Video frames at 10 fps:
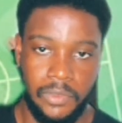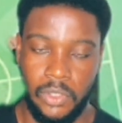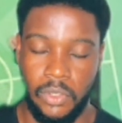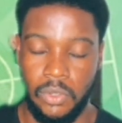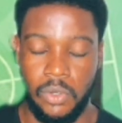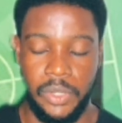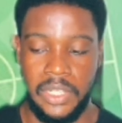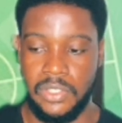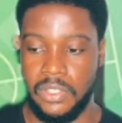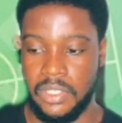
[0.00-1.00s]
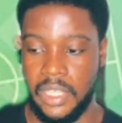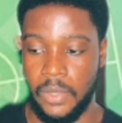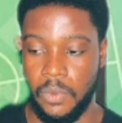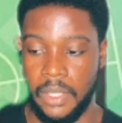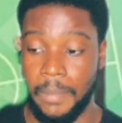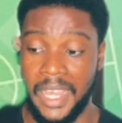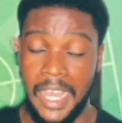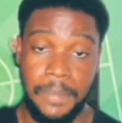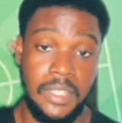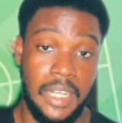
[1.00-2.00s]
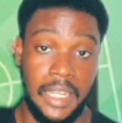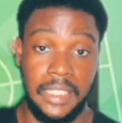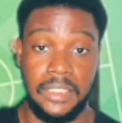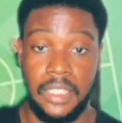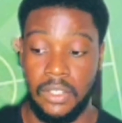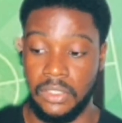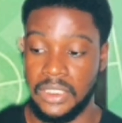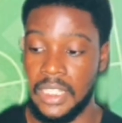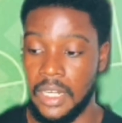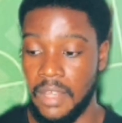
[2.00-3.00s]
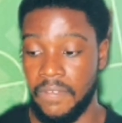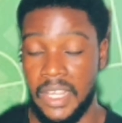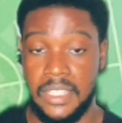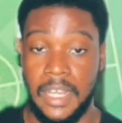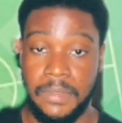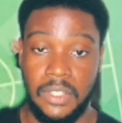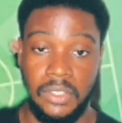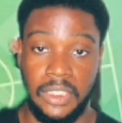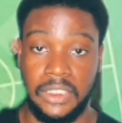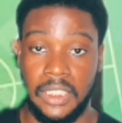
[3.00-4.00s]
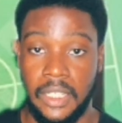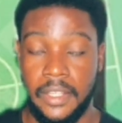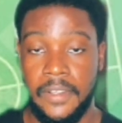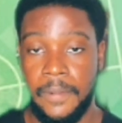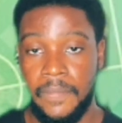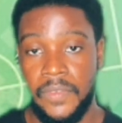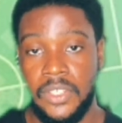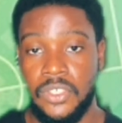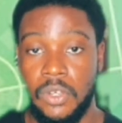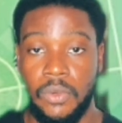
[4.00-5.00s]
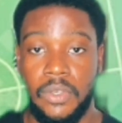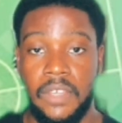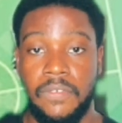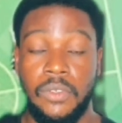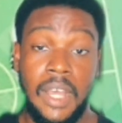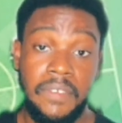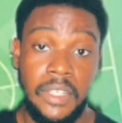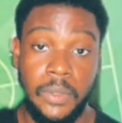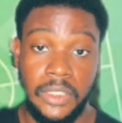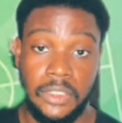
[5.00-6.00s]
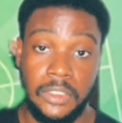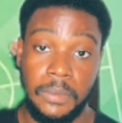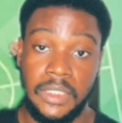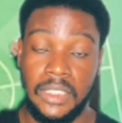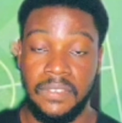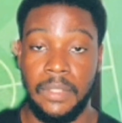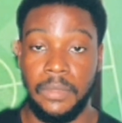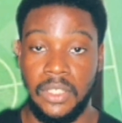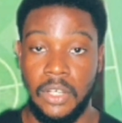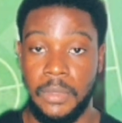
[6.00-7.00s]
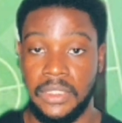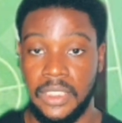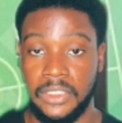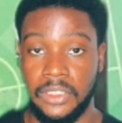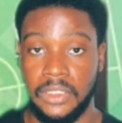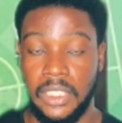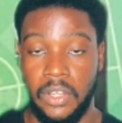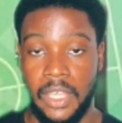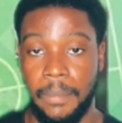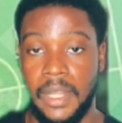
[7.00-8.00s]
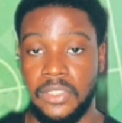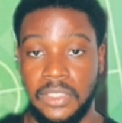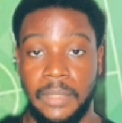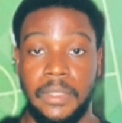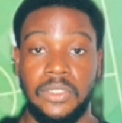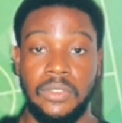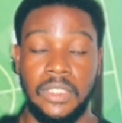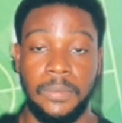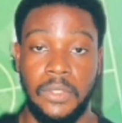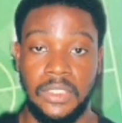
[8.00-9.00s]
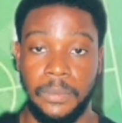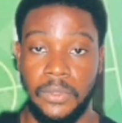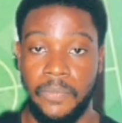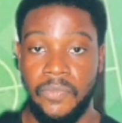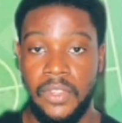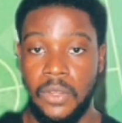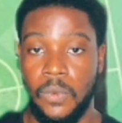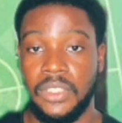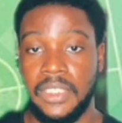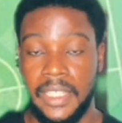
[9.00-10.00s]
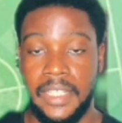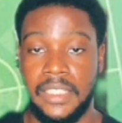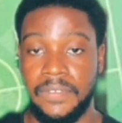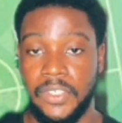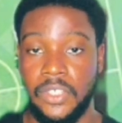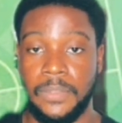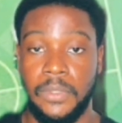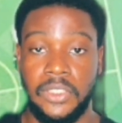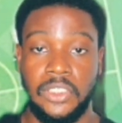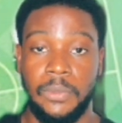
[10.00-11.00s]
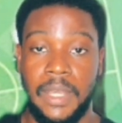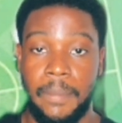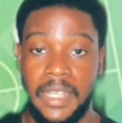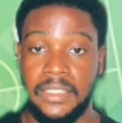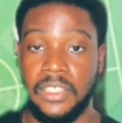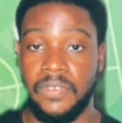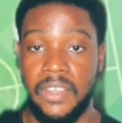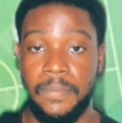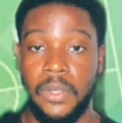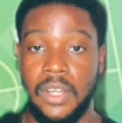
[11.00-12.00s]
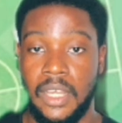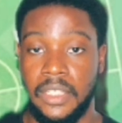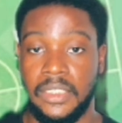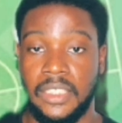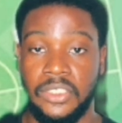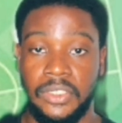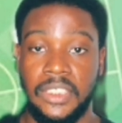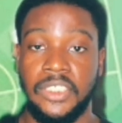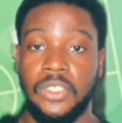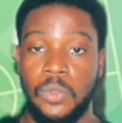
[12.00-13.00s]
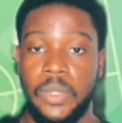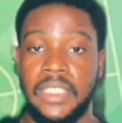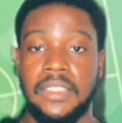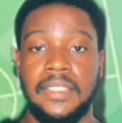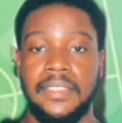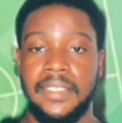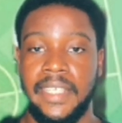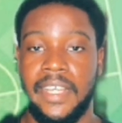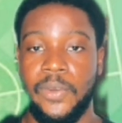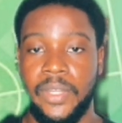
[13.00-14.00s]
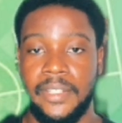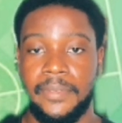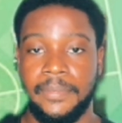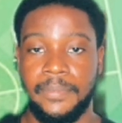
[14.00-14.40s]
going into this game week. My captain, like I said, on Salah, vice captain on Ishak. So if you have any questions, please leave them in the comment sections. I'll get back to them as soon as possible. Once again, this video is brought to you by myself, FPL Carnage, in association with GW26.